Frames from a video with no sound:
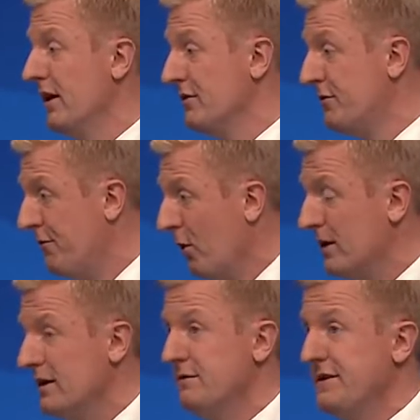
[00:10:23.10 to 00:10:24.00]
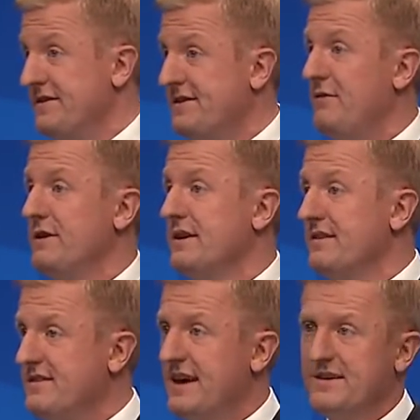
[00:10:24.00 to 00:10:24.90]
has fallen for 7
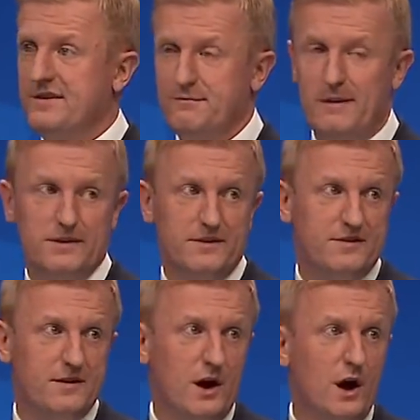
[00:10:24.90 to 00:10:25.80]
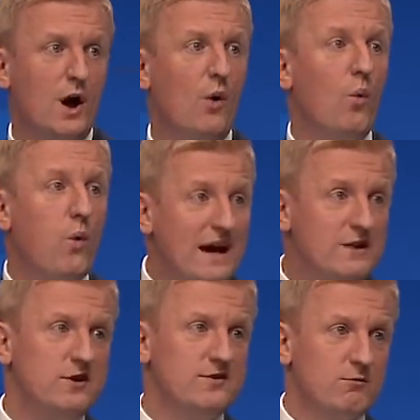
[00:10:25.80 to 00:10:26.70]
consecutive months.
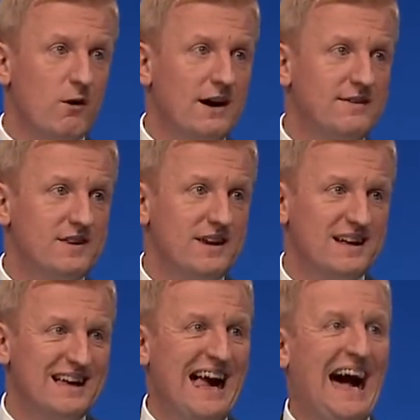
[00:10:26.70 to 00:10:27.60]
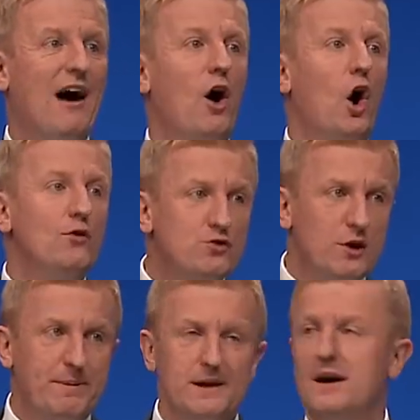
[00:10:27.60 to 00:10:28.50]
Wages are rising. Our
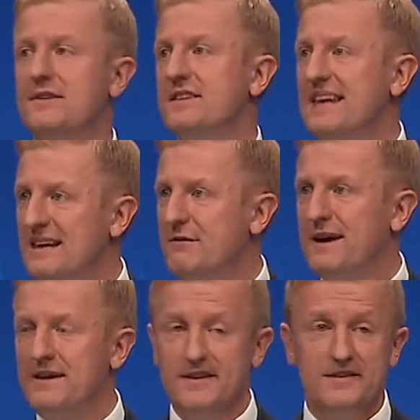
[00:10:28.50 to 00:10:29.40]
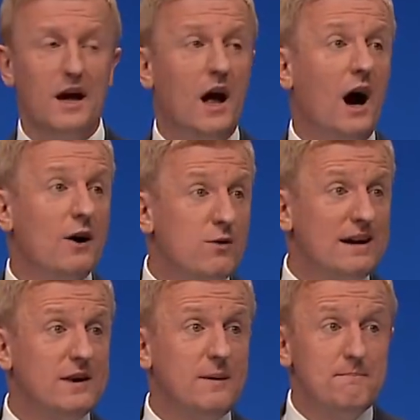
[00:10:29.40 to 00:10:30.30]
entrepreneurs and innovators are
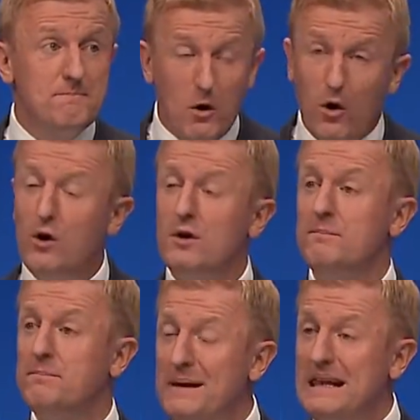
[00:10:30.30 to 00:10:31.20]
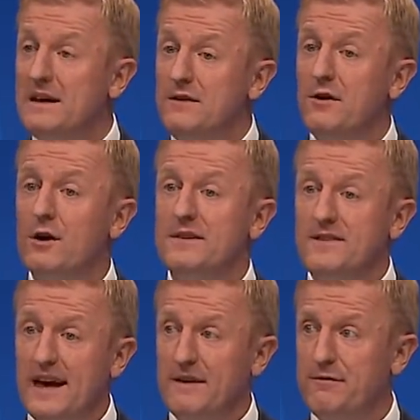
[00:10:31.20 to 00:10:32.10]
creating more billion-dollar
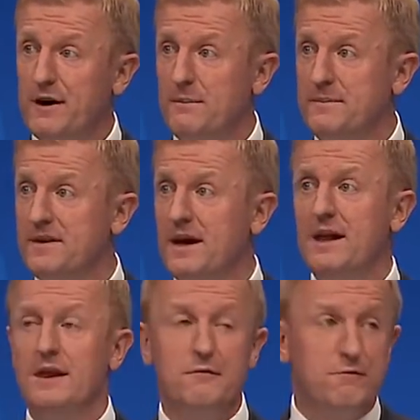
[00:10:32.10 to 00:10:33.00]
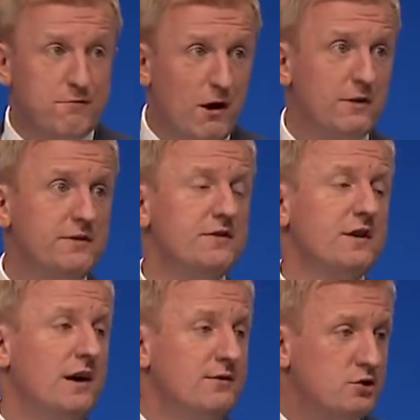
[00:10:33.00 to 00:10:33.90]
tech firms than France
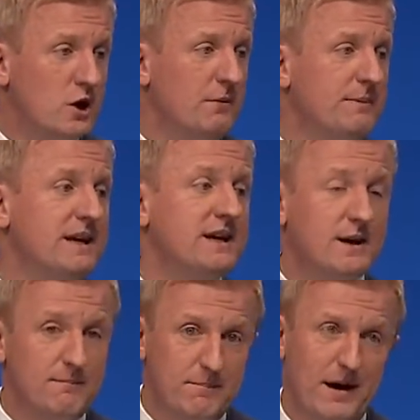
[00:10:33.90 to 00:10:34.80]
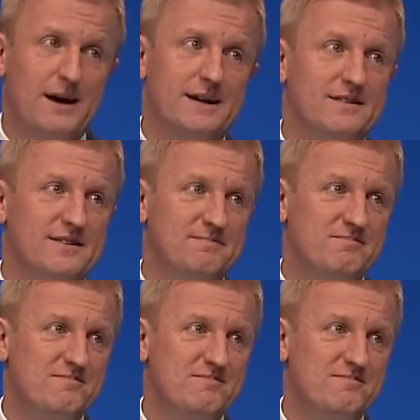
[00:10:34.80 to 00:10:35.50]
and Germany combined.